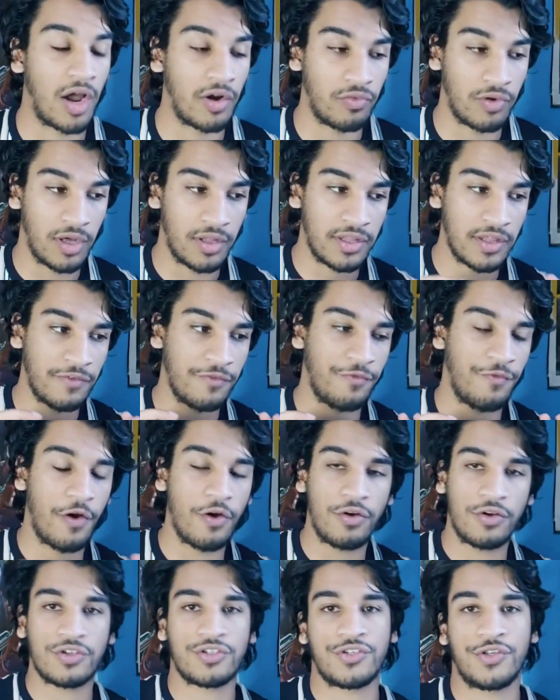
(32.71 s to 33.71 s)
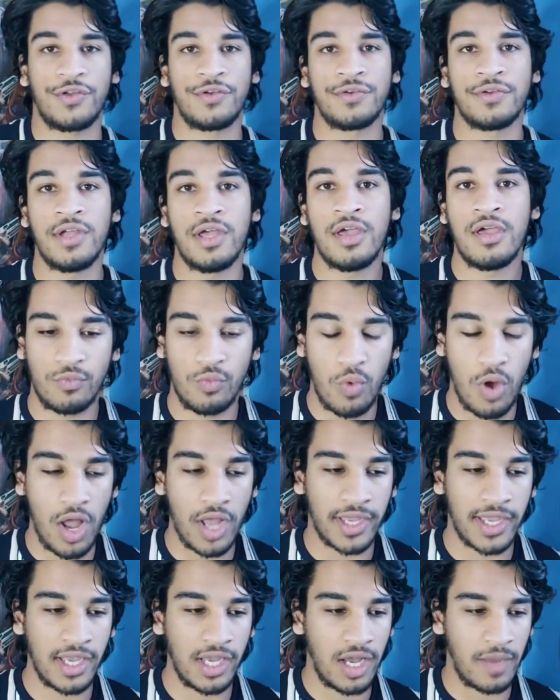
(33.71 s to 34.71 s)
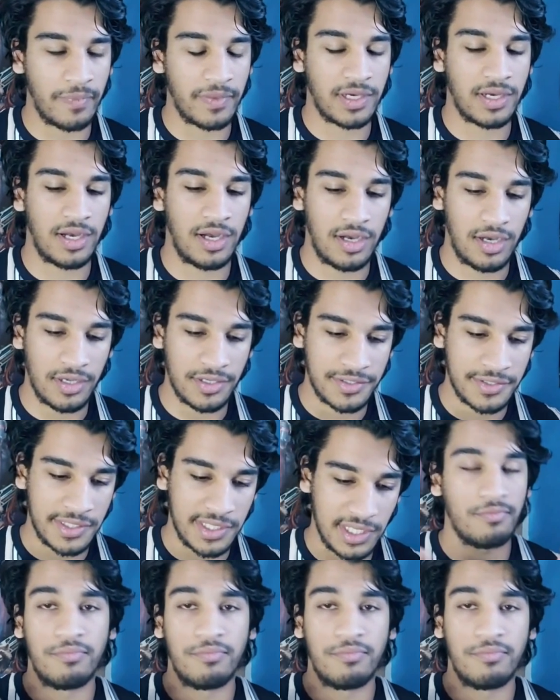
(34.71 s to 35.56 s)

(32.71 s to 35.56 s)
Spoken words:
I'd rather they focus on working up the cast.